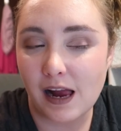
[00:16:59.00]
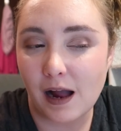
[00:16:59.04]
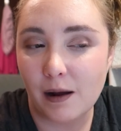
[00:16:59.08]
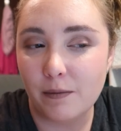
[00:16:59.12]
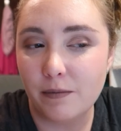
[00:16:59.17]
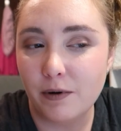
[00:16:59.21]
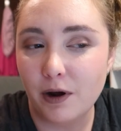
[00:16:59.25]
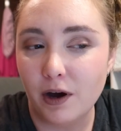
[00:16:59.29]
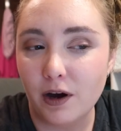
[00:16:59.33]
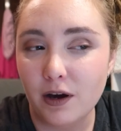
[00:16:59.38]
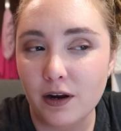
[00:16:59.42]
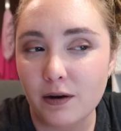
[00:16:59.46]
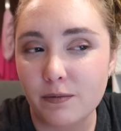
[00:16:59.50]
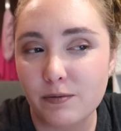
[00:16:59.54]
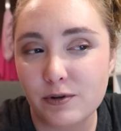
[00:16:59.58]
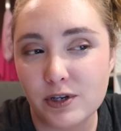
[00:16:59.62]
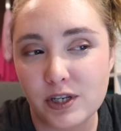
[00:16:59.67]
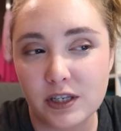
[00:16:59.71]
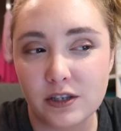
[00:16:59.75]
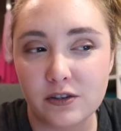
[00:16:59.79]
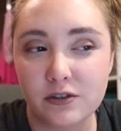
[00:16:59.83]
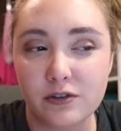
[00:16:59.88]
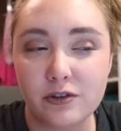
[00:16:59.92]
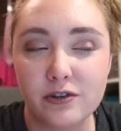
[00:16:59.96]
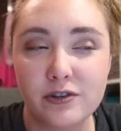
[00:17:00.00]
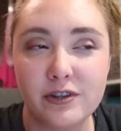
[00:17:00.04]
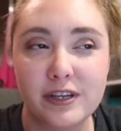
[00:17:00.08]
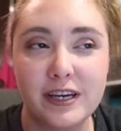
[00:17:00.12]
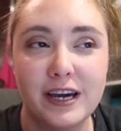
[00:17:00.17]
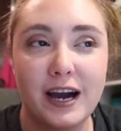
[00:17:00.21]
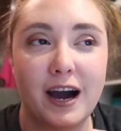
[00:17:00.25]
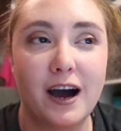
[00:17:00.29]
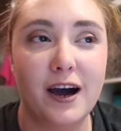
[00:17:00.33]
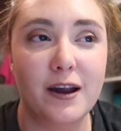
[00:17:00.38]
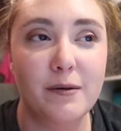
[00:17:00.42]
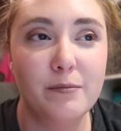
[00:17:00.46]
I'm not
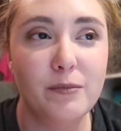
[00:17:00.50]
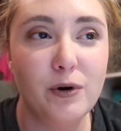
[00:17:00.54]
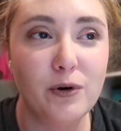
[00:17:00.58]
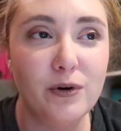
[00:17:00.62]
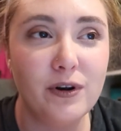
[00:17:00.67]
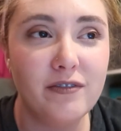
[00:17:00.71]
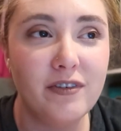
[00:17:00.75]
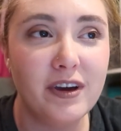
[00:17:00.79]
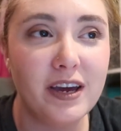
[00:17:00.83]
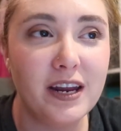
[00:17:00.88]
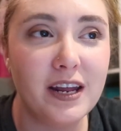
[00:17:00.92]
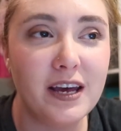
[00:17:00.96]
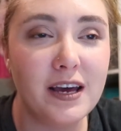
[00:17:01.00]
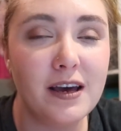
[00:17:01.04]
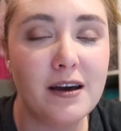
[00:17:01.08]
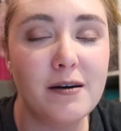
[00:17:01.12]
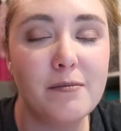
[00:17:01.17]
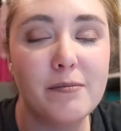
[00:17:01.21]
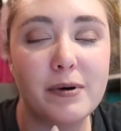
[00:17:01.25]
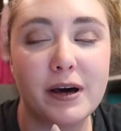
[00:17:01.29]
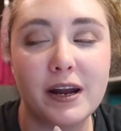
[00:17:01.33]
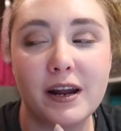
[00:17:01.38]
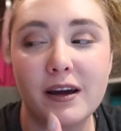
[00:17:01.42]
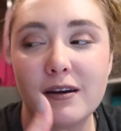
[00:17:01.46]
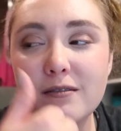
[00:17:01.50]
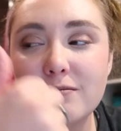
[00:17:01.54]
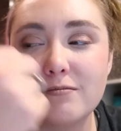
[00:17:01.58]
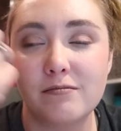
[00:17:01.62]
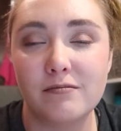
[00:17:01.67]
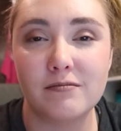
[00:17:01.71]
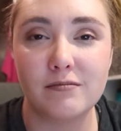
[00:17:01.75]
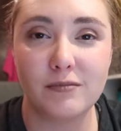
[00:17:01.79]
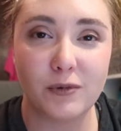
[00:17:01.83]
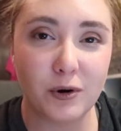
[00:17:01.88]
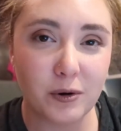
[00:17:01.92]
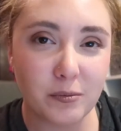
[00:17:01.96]
particularly unmotivated, but
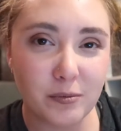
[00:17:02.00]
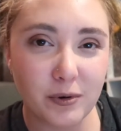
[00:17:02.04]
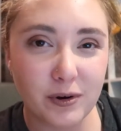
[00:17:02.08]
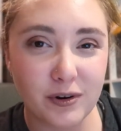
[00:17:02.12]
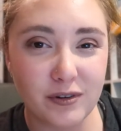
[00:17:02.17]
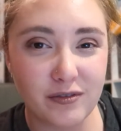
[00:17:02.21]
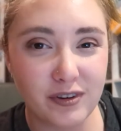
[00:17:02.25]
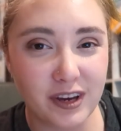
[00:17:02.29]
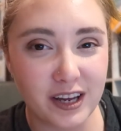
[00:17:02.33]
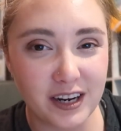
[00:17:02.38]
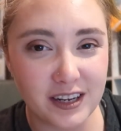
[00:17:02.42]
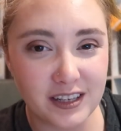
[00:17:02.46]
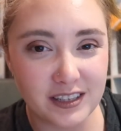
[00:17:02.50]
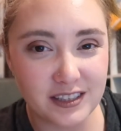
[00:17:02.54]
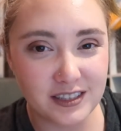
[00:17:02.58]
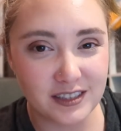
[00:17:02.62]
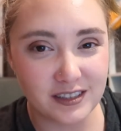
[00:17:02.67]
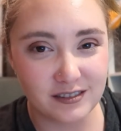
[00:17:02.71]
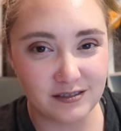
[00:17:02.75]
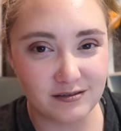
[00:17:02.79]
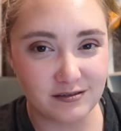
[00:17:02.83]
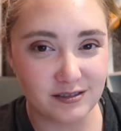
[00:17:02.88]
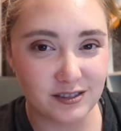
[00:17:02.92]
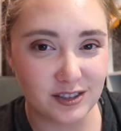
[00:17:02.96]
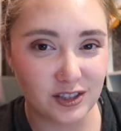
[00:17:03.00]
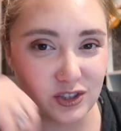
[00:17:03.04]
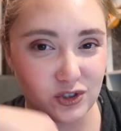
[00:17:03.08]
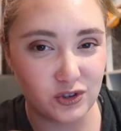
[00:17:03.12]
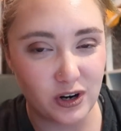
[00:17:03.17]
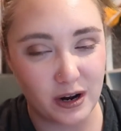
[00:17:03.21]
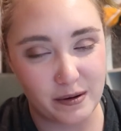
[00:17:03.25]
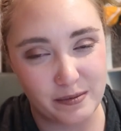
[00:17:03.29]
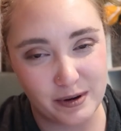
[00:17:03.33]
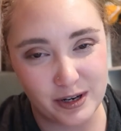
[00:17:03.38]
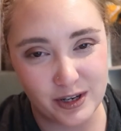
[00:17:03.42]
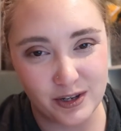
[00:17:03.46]
I'm more motivated to
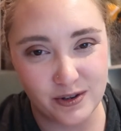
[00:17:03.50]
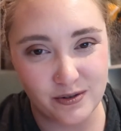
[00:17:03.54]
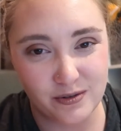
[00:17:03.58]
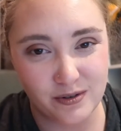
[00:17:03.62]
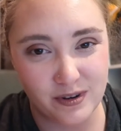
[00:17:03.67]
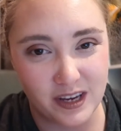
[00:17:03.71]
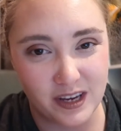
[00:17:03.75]
try my new